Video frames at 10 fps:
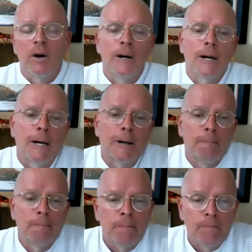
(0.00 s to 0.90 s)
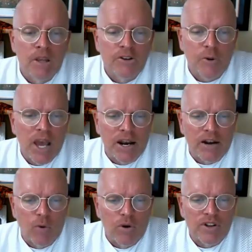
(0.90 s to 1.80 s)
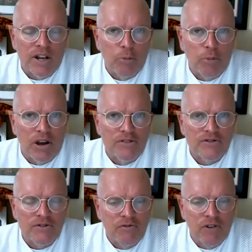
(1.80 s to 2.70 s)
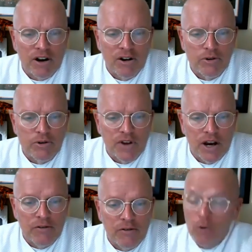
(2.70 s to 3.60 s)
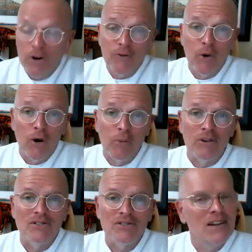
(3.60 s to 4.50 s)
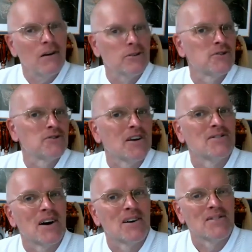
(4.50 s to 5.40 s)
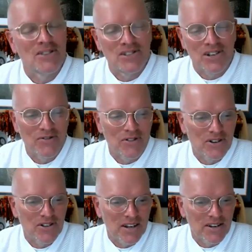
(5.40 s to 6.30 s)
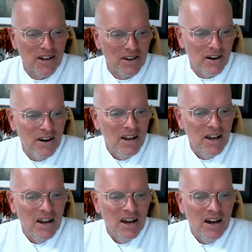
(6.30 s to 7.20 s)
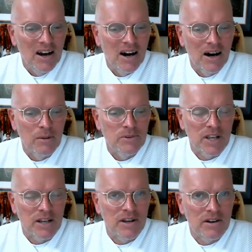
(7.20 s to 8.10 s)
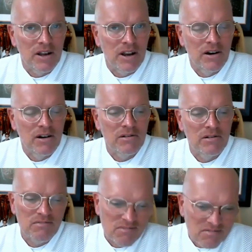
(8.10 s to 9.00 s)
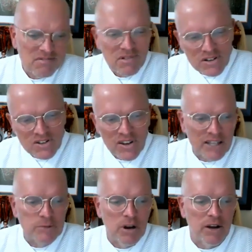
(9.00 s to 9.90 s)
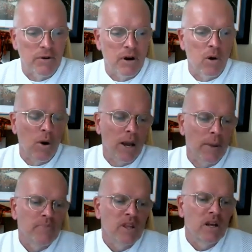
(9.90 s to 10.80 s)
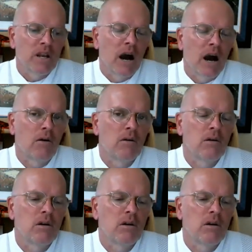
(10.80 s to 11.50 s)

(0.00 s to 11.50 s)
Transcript: um, so he had an 814 OPS great numbers there 44 homers that also stands out this year for Santander um, Santander looks like he's probably going to go away. Now,